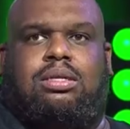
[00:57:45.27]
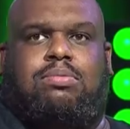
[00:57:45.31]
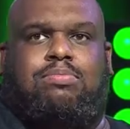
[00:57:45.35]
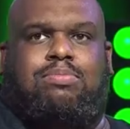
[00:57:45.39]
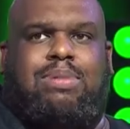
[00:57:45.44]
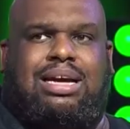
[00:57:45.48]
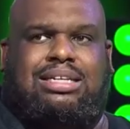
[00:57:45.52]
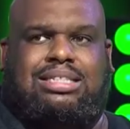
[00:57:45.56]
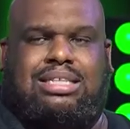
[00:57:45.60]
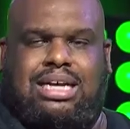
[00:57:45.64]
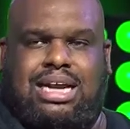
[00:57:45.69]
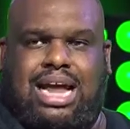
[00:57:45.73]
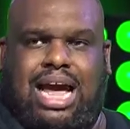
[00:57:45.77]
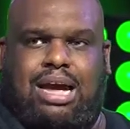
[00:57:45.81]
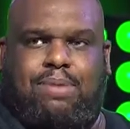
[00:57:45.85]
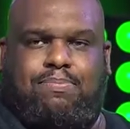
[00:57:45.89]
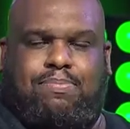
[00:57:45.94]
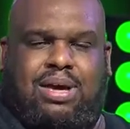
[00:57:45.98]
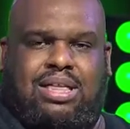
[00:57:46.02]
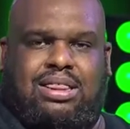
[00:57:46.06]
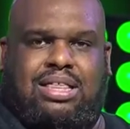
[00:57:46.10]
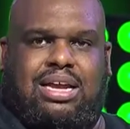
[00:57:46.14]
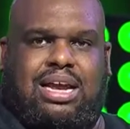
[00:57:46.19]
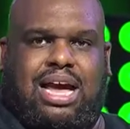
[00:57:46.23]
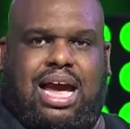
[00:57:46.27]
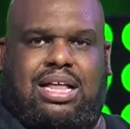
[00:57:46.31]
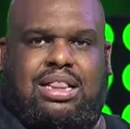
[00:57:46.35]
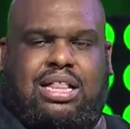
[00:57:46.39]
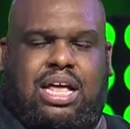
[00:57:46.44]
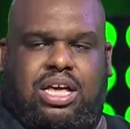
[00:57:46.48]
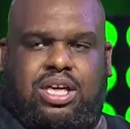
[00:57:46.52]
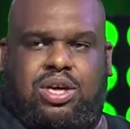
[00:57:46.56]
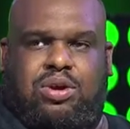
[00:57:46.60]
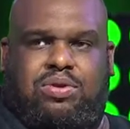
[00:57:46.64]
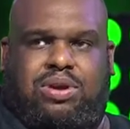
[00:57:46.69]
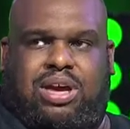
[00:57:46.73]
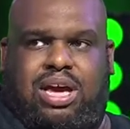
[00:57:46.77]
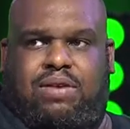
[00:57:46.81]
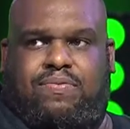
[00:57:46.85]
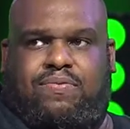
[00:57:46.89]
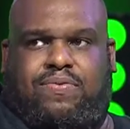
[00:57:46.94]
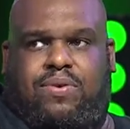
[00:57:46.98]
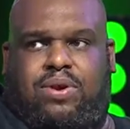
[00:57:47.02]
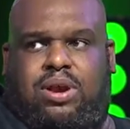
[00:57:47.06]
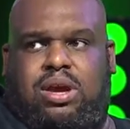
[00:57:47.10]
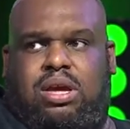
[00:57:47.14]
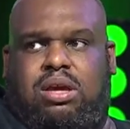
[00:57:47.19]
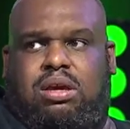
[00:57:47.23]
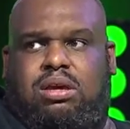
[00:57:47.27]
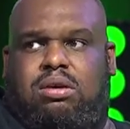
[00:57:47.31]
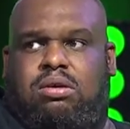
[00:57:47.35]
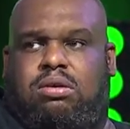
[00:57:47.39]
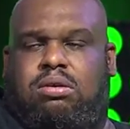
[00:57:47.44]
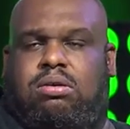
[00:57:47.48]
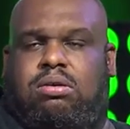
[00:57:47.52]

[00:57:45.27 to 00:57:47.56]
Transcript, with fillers: may tonight be the night that you get free.